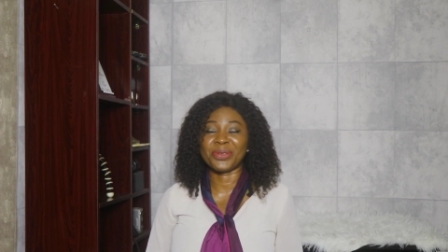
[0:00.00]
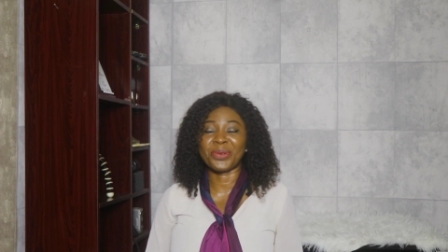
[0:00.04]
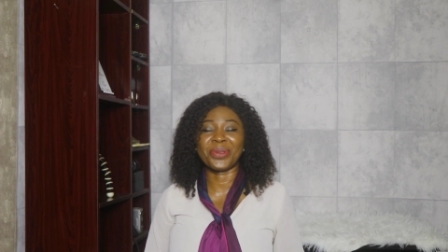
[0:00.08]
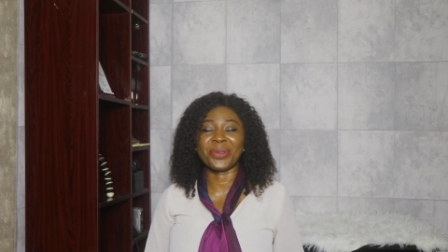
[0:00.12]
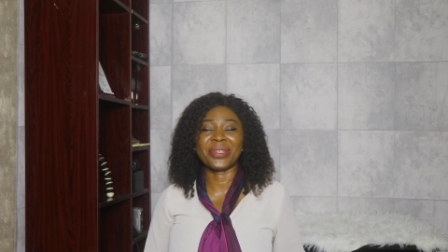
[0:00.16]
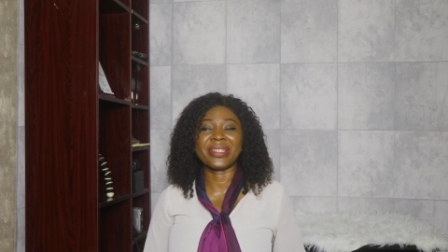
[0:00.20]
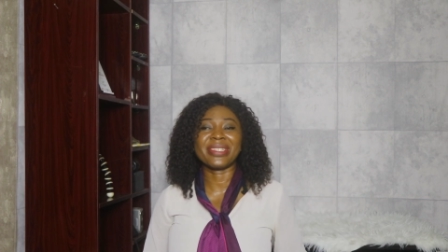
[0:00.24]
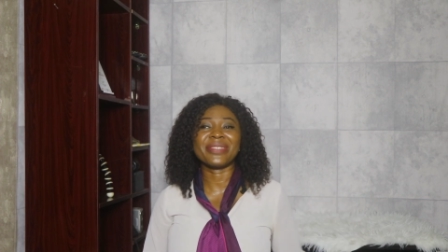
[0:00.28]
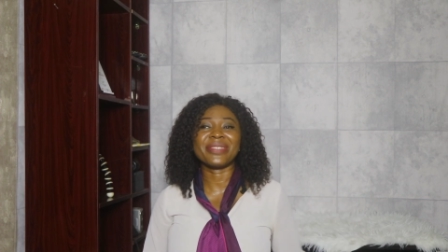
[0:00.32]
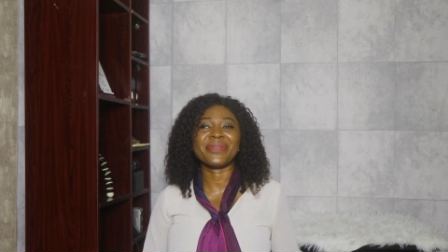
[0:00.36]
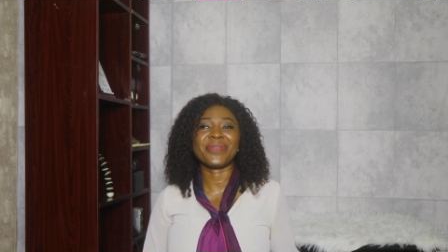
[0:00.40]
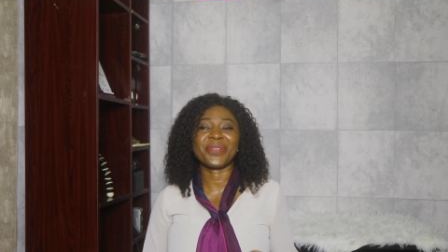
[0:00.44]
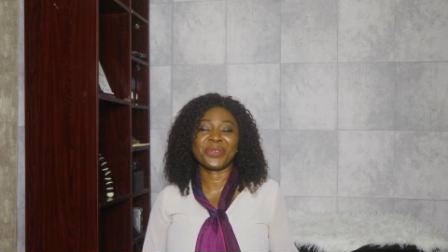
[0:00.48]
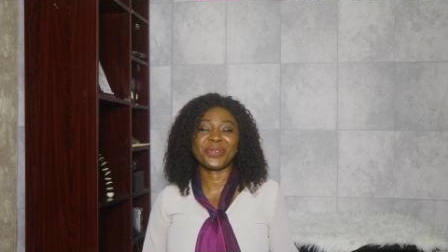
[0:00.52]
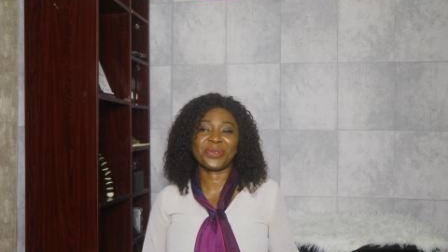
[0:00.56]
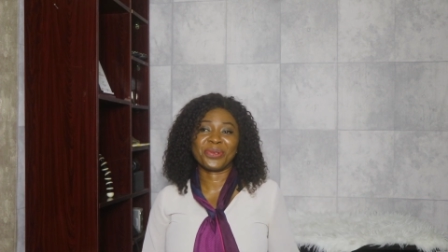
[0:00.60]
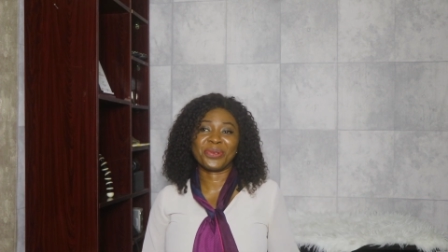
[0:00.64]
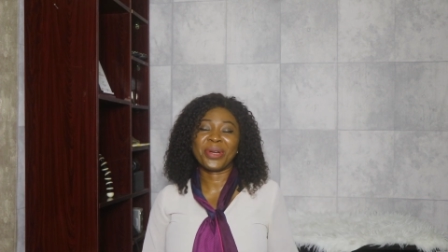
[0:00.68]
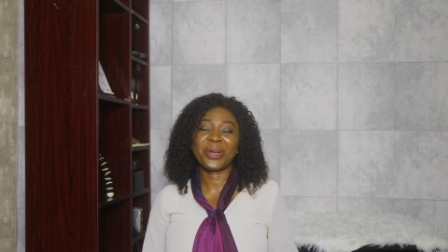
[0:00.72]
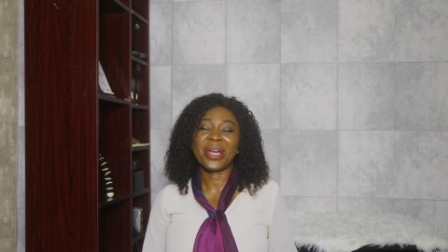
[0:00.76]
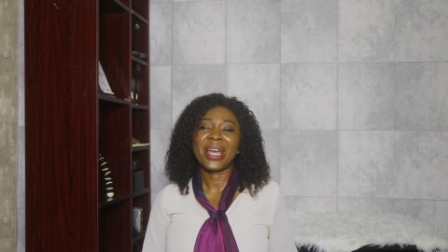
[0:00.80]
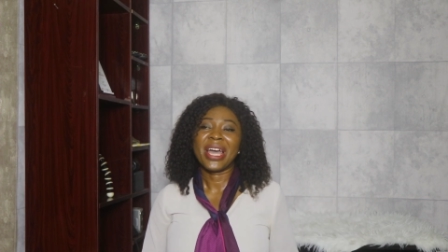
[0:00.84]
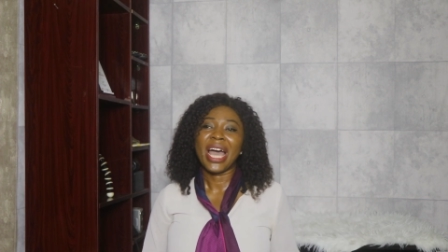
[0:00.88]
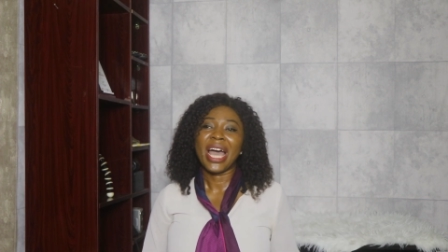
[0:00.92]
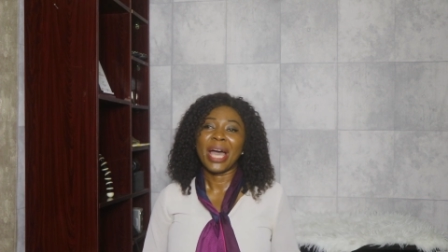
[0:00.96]
so in this
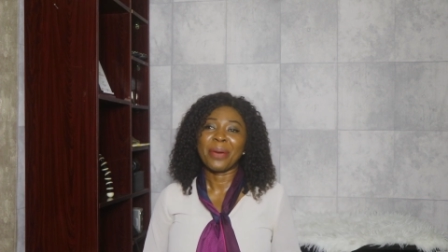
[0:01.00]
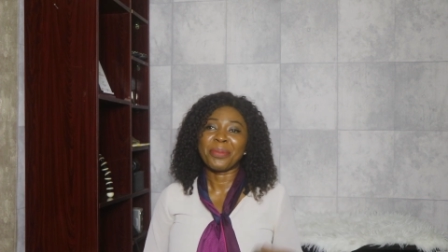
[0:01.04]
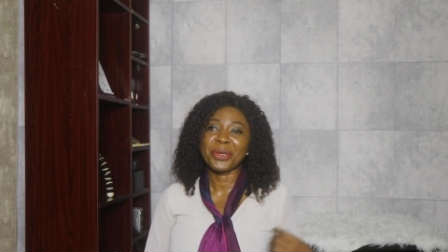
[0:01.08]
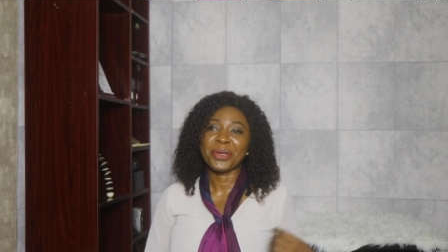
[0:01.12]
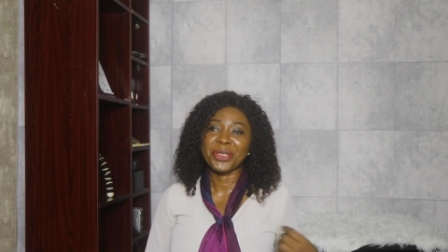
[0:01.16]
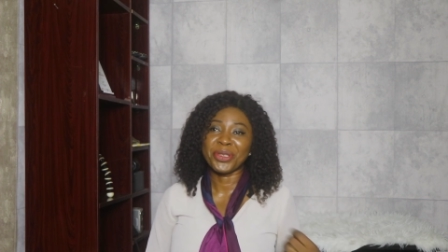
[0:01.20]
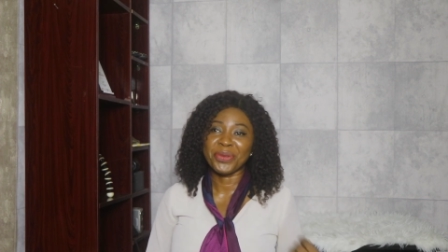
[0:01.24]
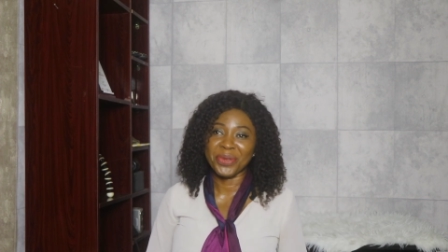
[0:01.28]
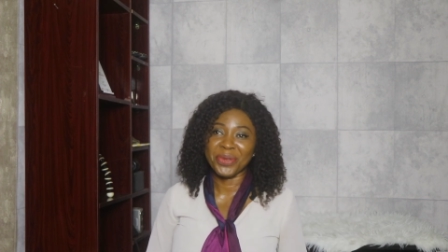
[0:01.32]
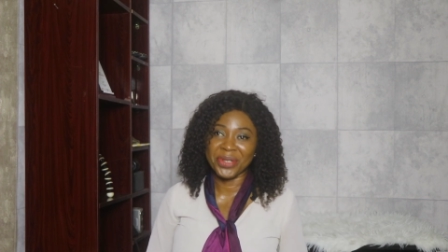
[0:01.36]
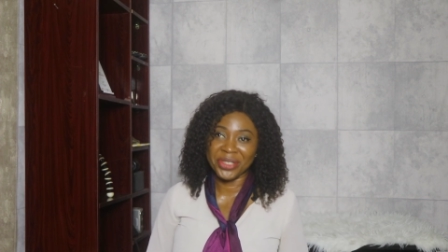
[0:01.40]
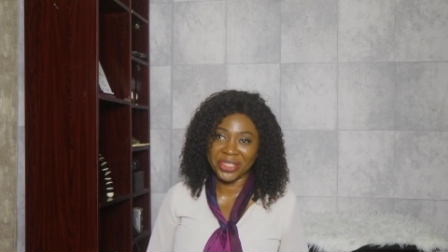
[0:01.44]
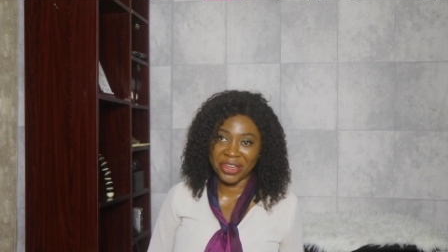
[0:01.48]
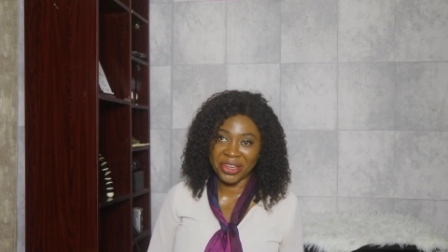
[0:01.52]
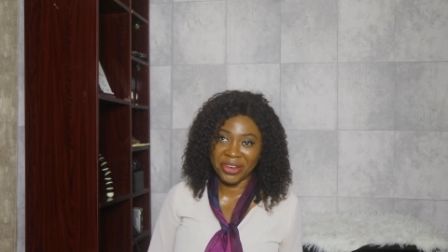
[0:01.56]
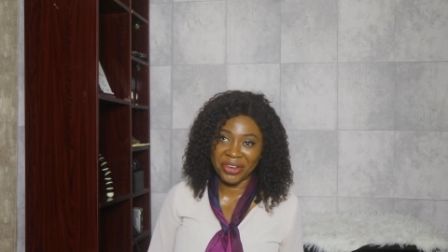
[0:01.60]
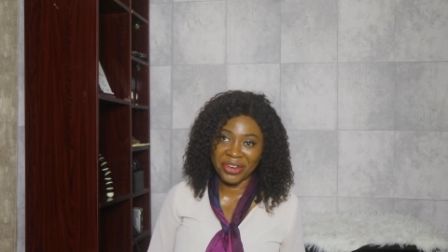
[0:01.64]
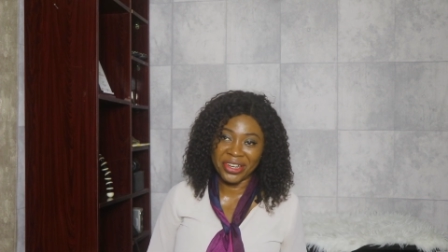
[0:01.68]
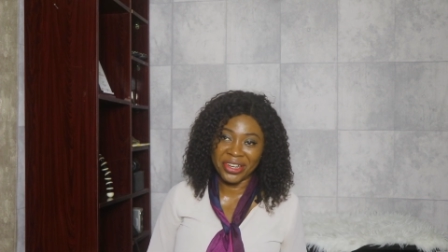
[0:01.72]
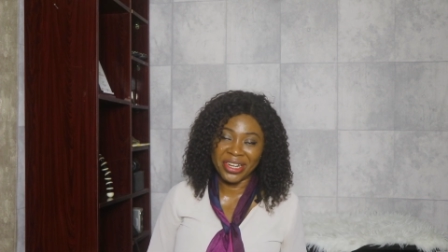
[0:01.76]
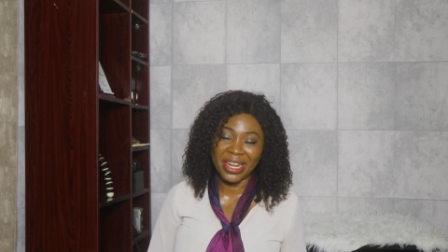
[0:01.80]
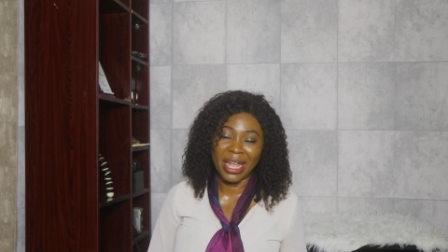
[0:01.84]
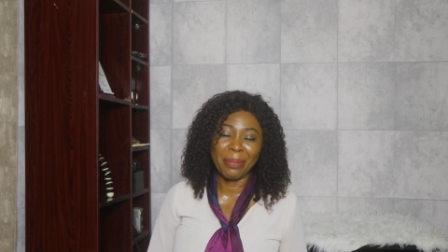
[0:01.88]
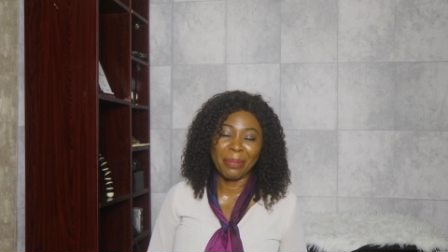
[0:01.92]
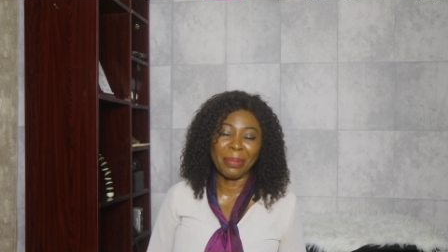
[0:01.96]
video I'm going to be
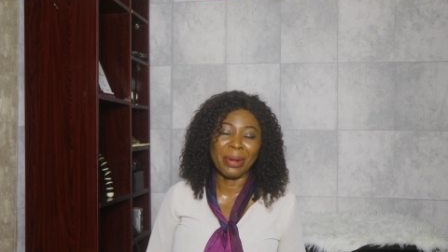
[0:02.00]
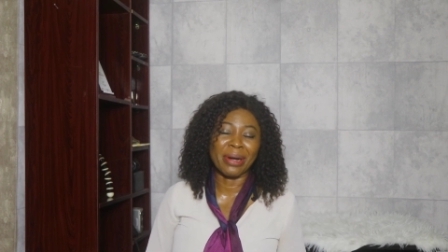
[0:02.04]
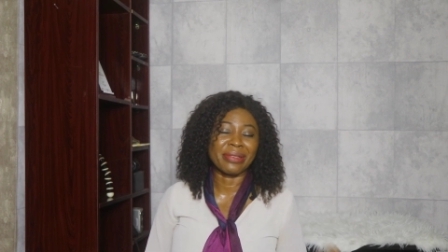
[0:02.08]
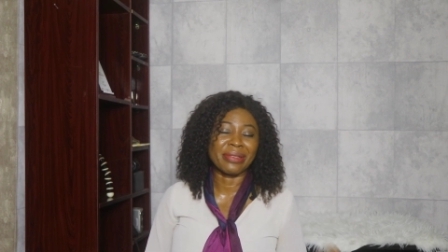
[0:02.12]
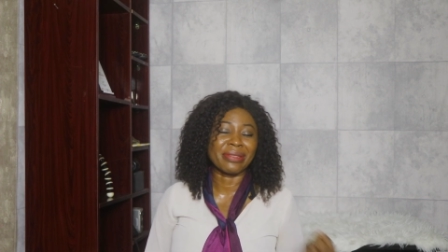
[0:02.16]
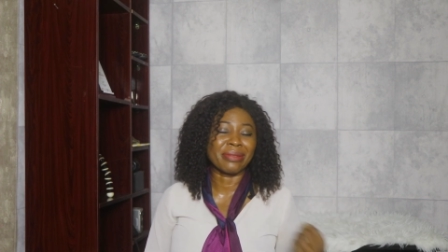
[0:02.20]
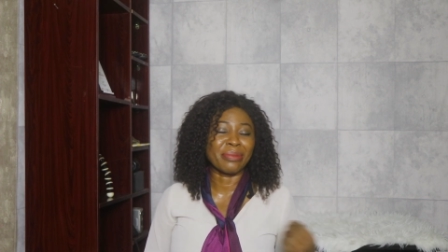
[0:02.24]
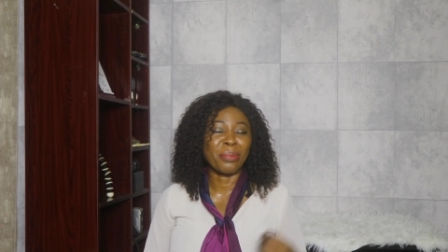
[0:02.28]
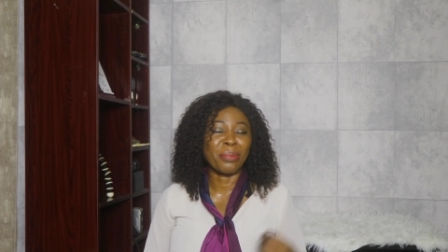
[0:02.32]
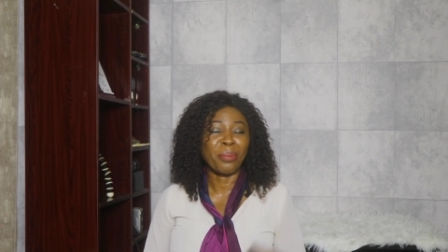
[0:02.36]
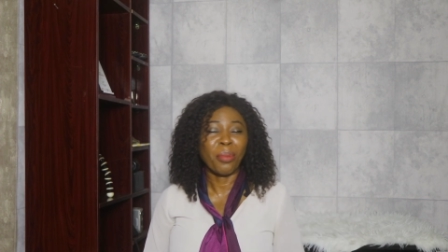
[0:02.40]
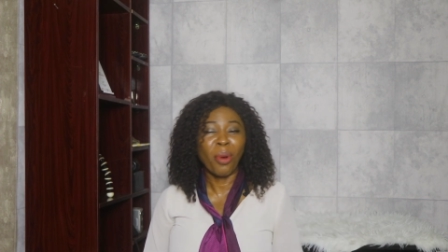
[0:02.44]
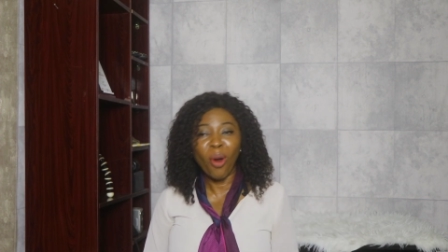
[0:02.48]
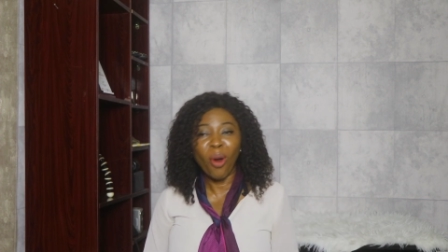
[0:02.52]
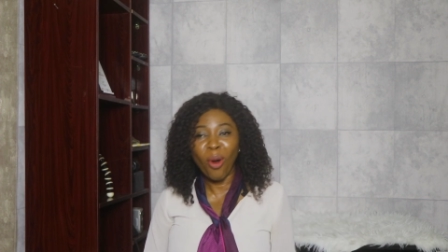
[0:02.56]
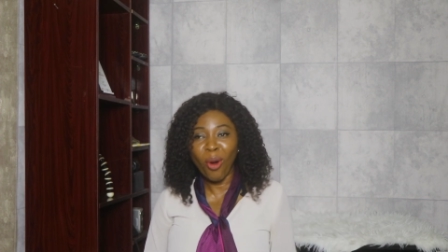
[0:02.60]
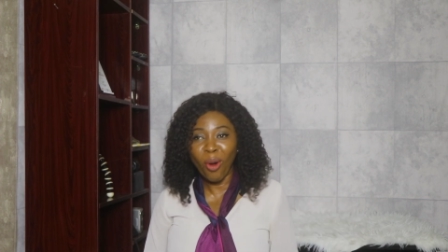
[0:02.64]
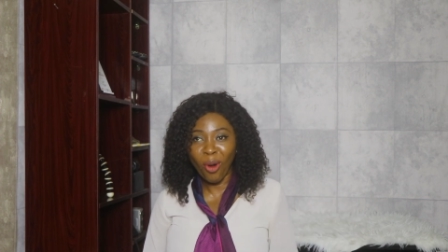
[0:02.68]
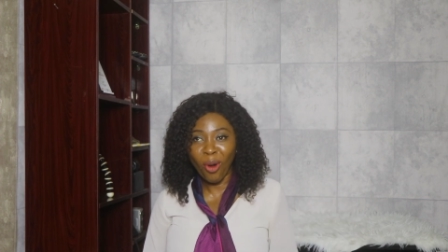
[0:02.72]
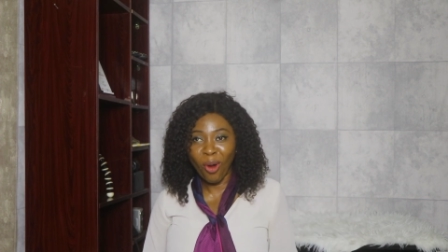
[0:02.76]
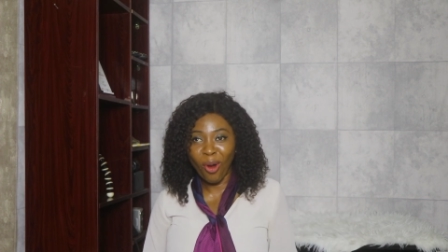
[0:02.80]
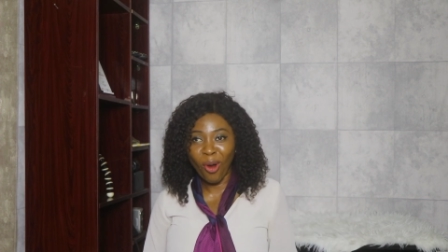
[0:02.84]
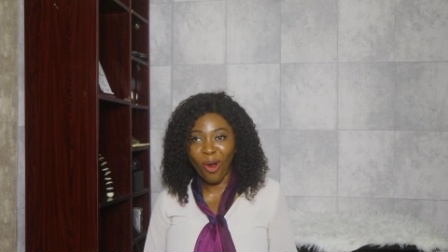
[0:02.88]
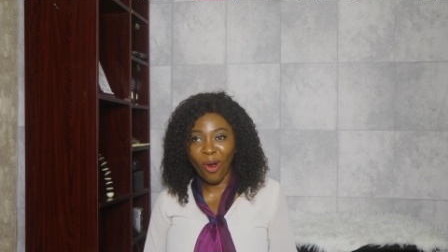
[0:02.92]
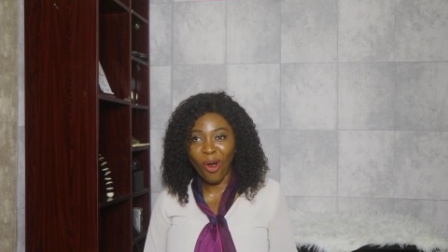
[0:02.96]
sharing about Mpho,